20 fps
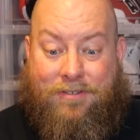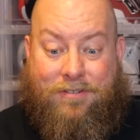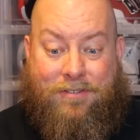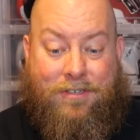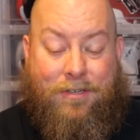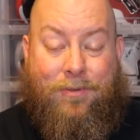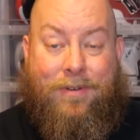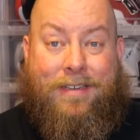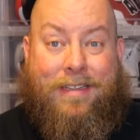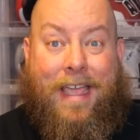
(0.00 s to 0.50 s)

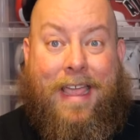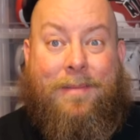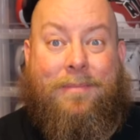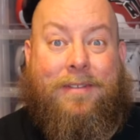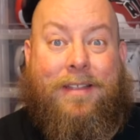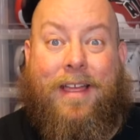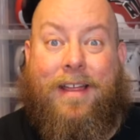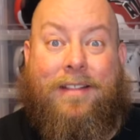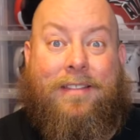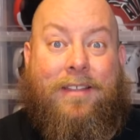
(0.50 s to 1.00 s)
doing games
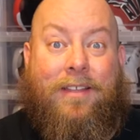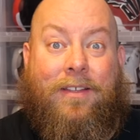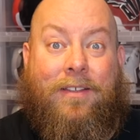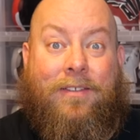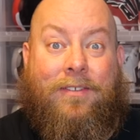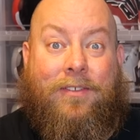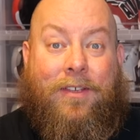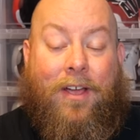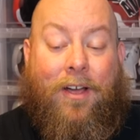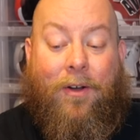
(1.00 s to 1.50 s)
like this.
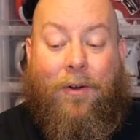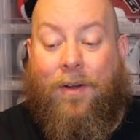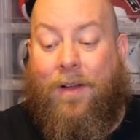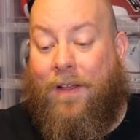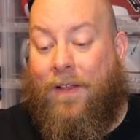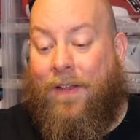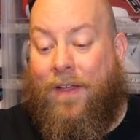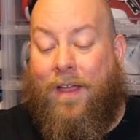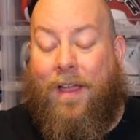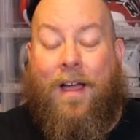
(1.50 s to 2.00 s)
So
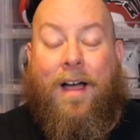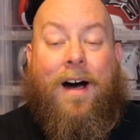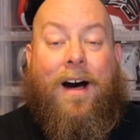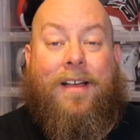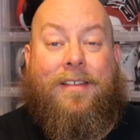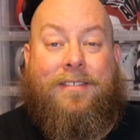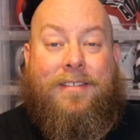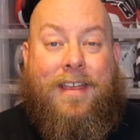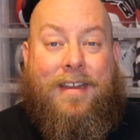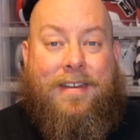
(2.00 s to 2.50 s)

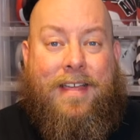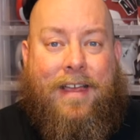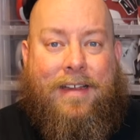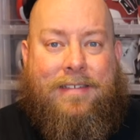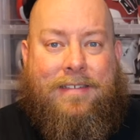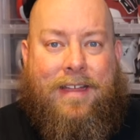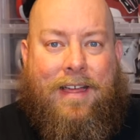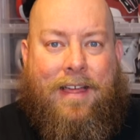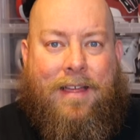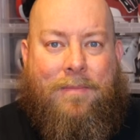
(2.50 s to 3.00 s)
I'll see you
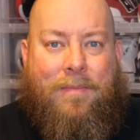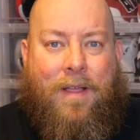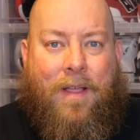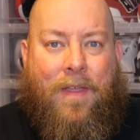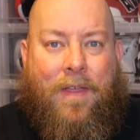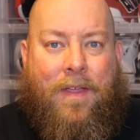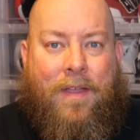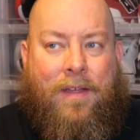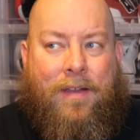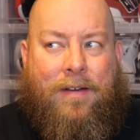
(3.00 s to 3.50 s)
next time.
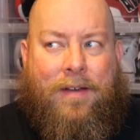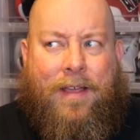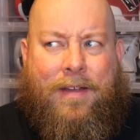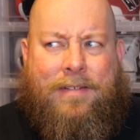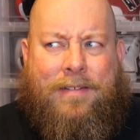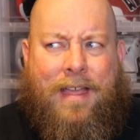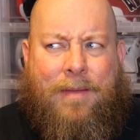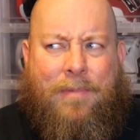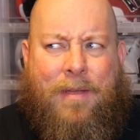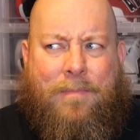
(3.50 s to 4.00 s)

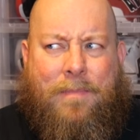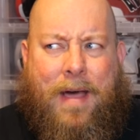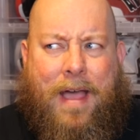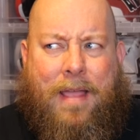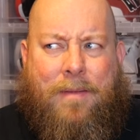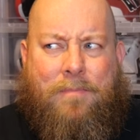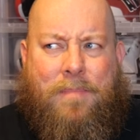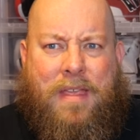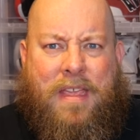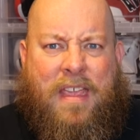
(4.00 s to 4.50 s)
Next time it
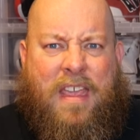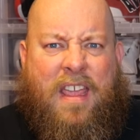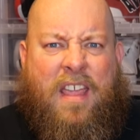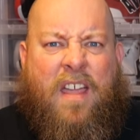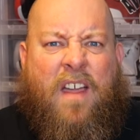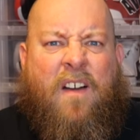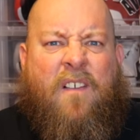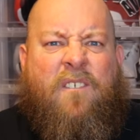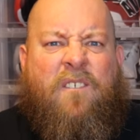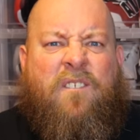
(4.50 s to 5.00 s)
might be
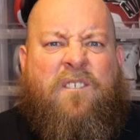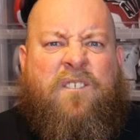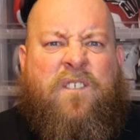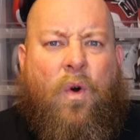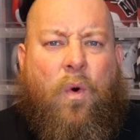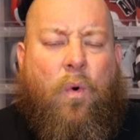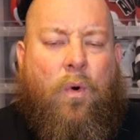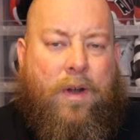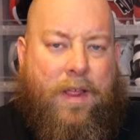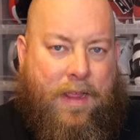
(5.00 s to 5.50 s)

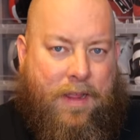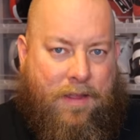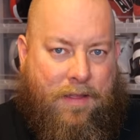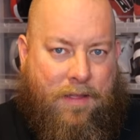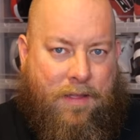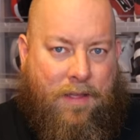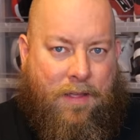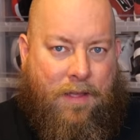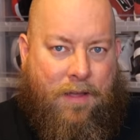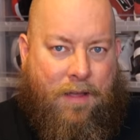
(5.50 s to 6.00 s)
forty
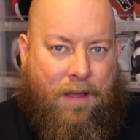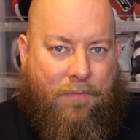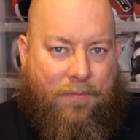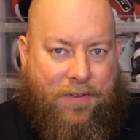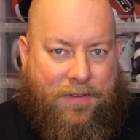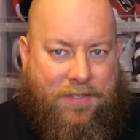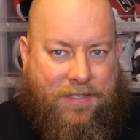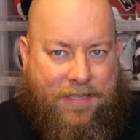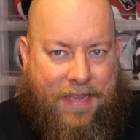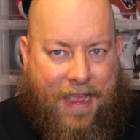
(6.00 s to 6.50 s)
of
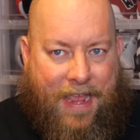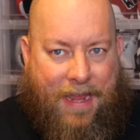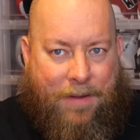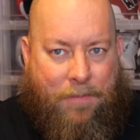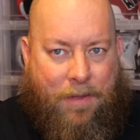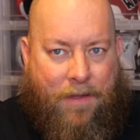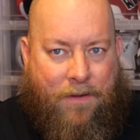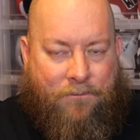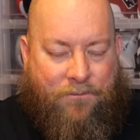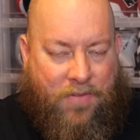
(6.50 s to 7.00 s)
the
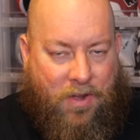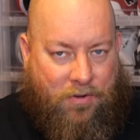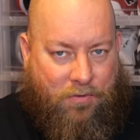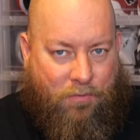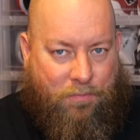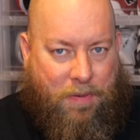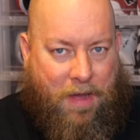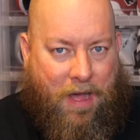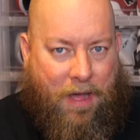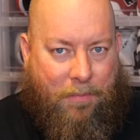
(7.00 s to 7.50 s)
same
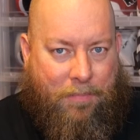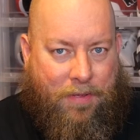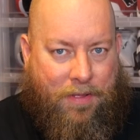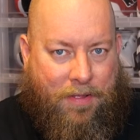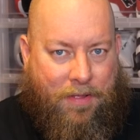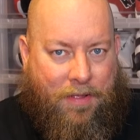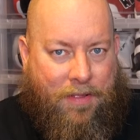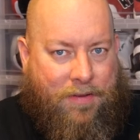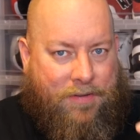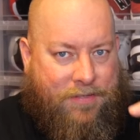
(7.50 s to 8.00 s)
Funko Pop.
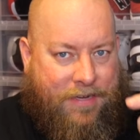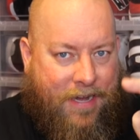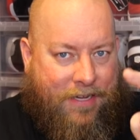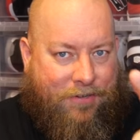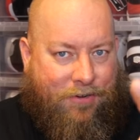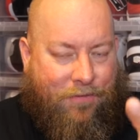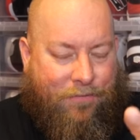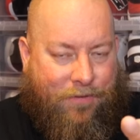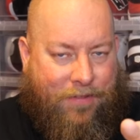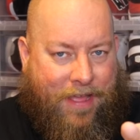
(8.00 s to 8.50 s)
Stay
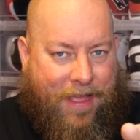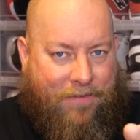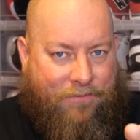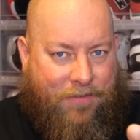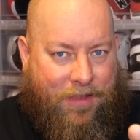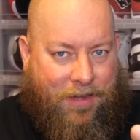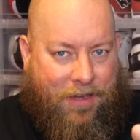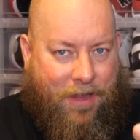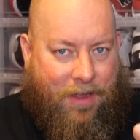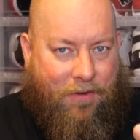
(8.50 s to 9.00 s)
tuned for that
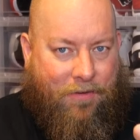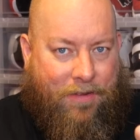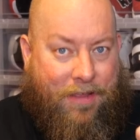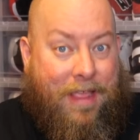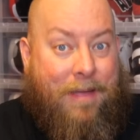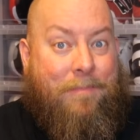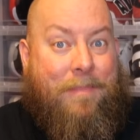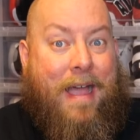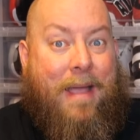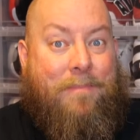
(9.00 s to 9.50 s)
video.
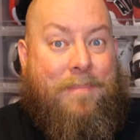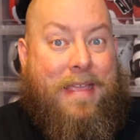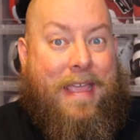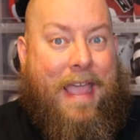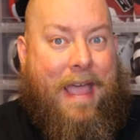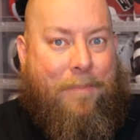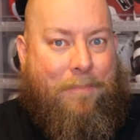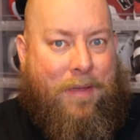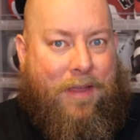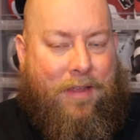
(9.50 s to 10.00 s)
It might be
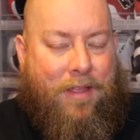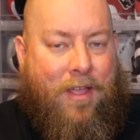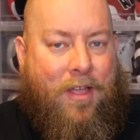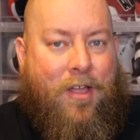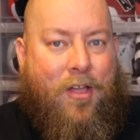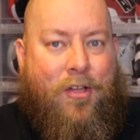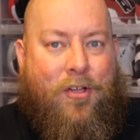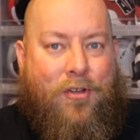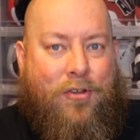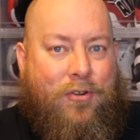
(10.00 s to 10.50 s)
epic.
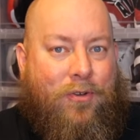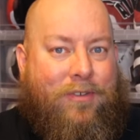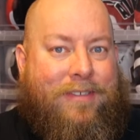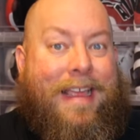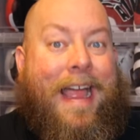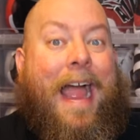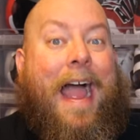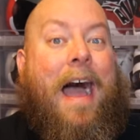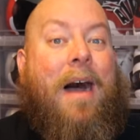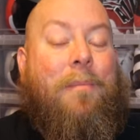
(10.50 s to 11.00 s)
Who knows
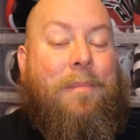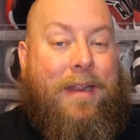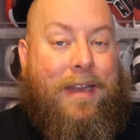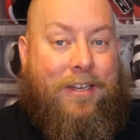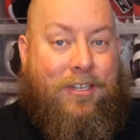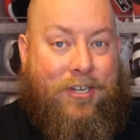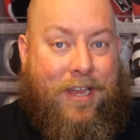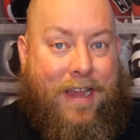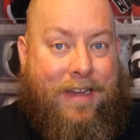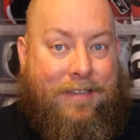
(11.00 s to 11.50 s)
how many
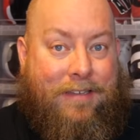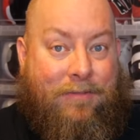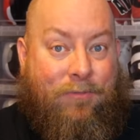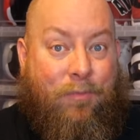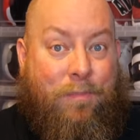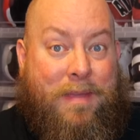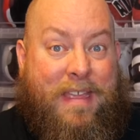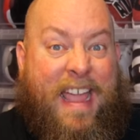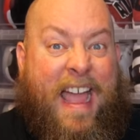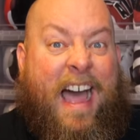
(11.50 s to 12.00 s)
chases
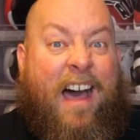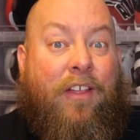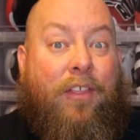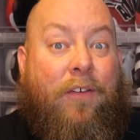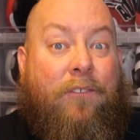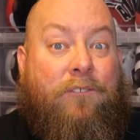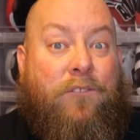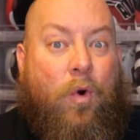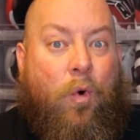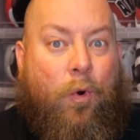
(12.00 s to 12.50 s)
will be out of
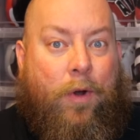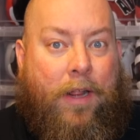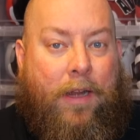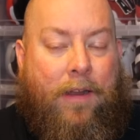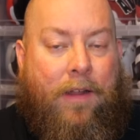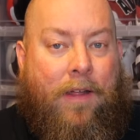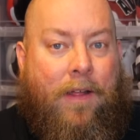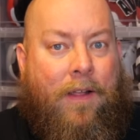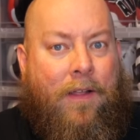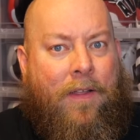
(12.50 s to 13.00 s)
the
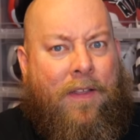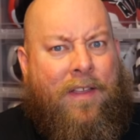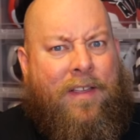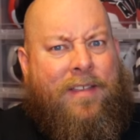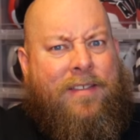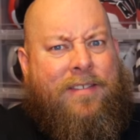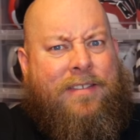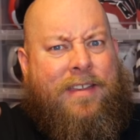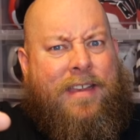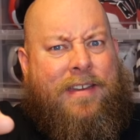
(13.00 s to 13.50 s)
forty.
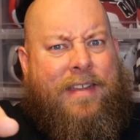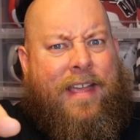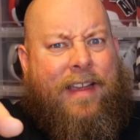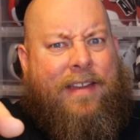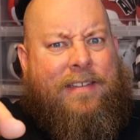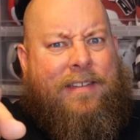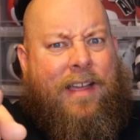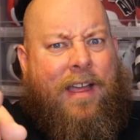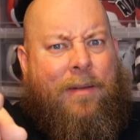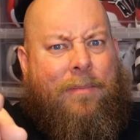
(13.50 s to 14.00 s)
See you
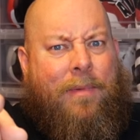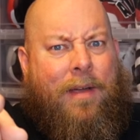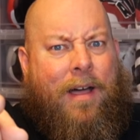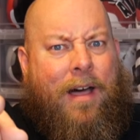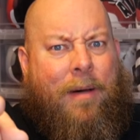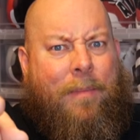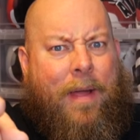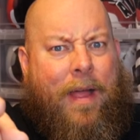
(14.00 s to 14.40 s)
next time. I'm